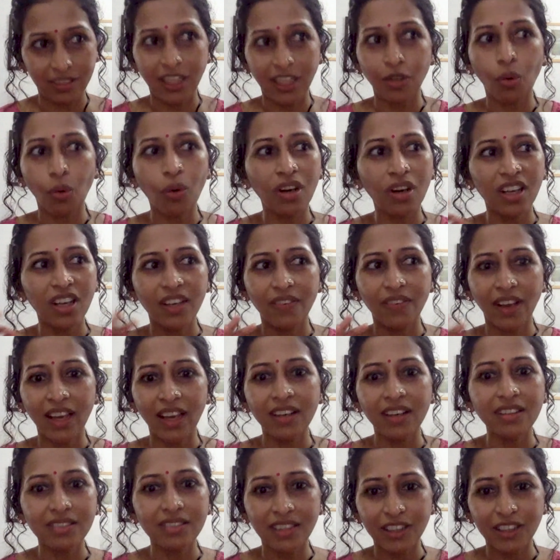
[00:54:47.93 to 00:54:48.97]
They don't leave
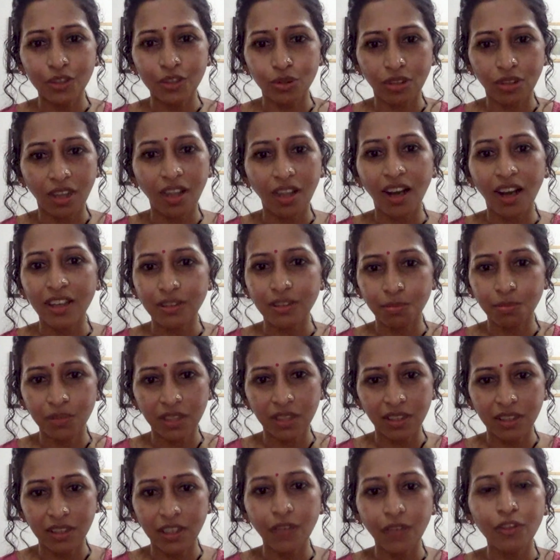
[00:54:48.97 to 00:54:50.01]
anything to the last
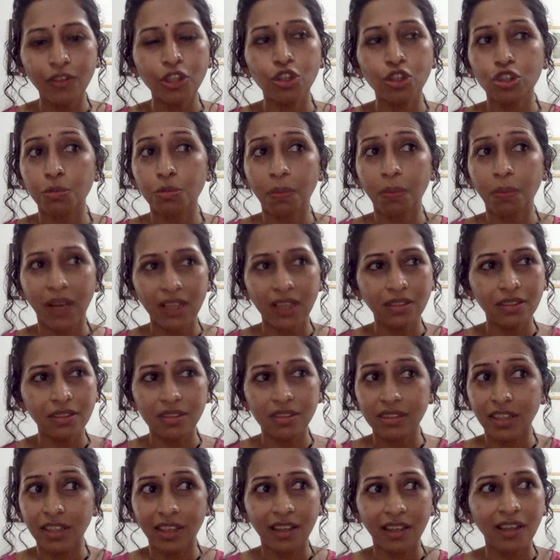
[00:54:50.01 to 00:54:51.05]
minute. Even your
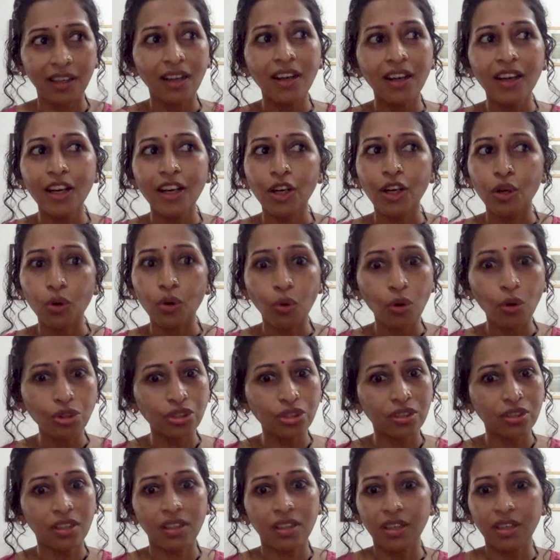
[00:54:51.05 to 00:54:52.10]
spices, they're
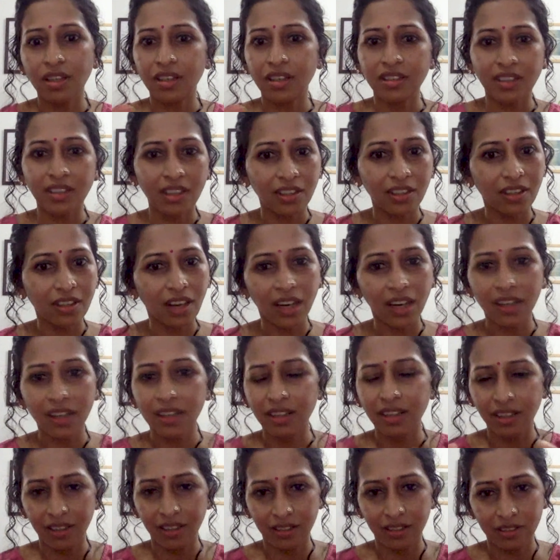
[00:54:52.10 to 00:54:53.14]
roasting it and
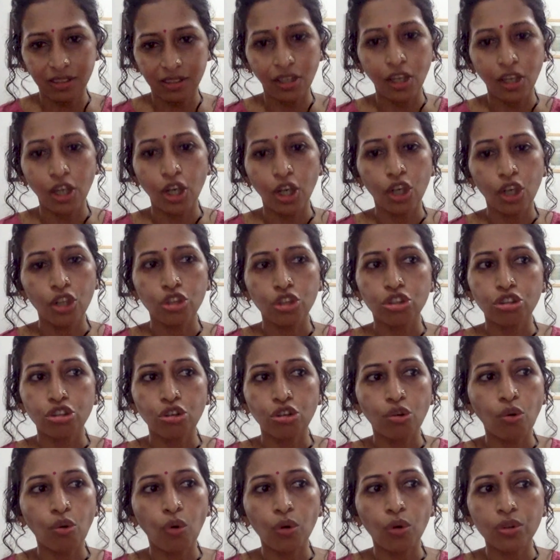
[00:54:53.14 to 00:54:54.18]
grinding it.
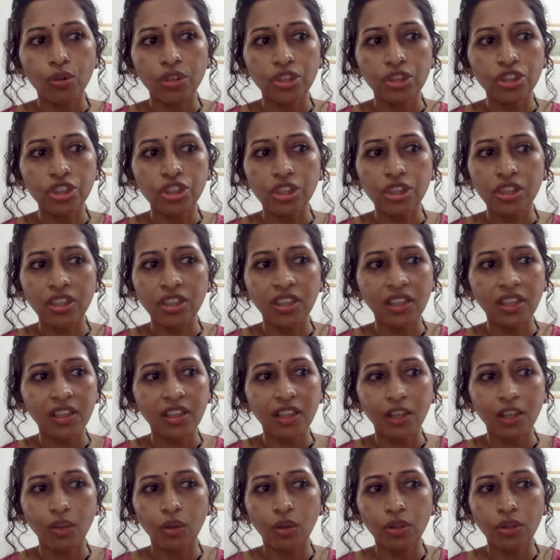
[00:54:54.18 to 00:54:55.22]
So the children in the
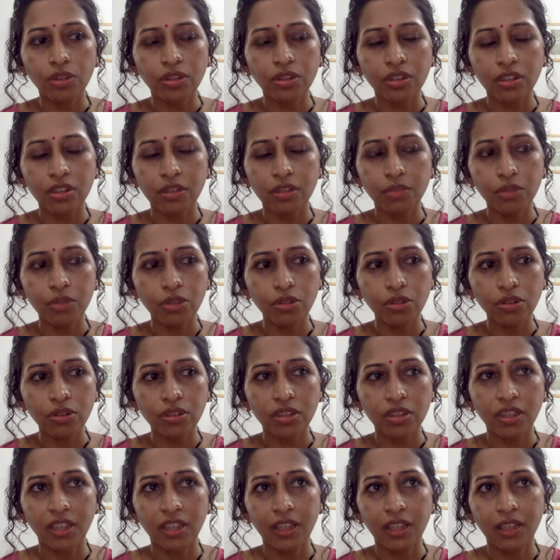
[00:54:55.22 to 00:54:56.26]
adolescent
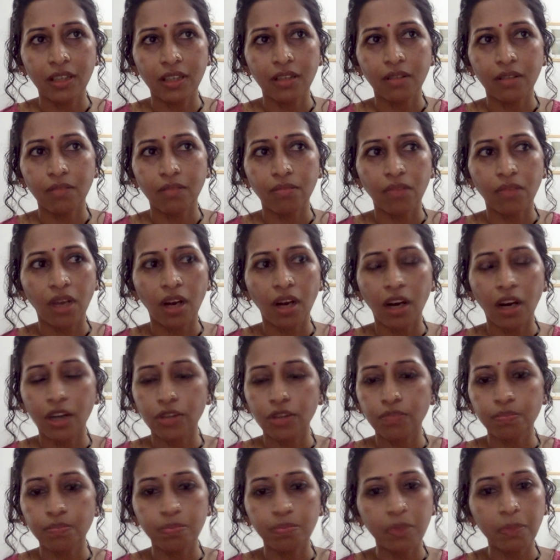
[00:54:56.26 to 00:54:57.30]
community are
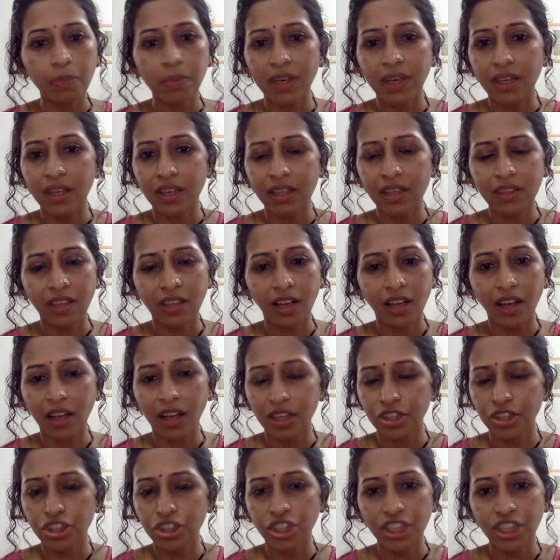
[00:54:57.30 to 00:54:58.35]
preparing their
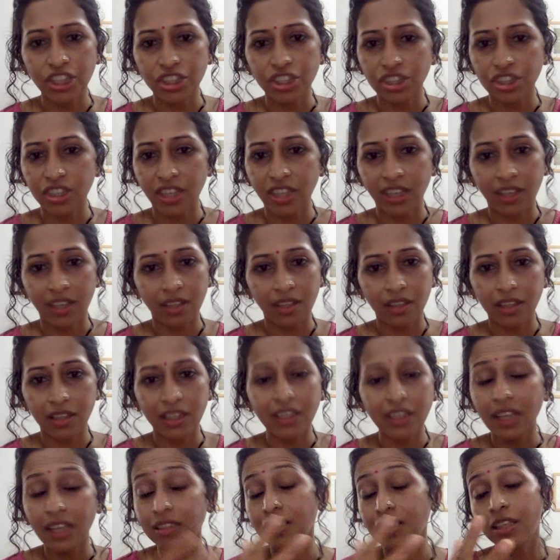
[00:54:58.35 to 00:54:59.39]
lunch each day. It
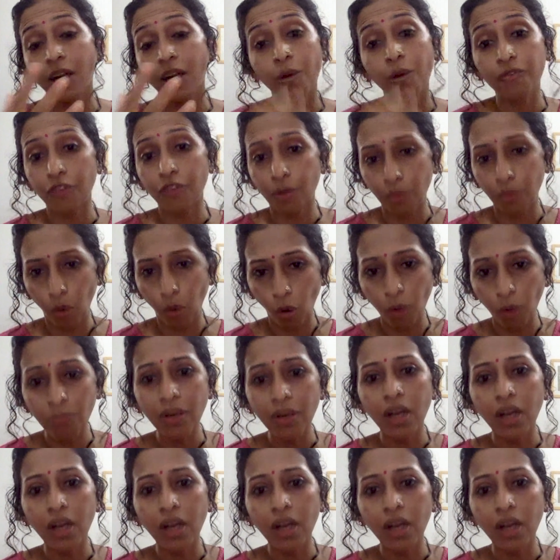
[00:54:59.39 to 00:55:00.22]
doesn't come from home.